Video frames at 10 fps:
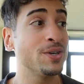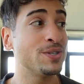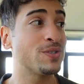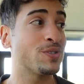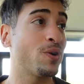
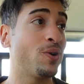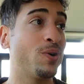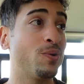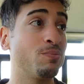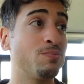
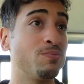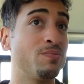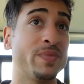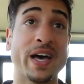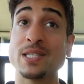So
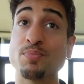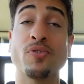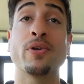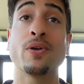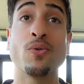that's
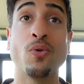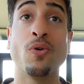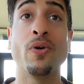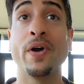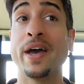pretty cool.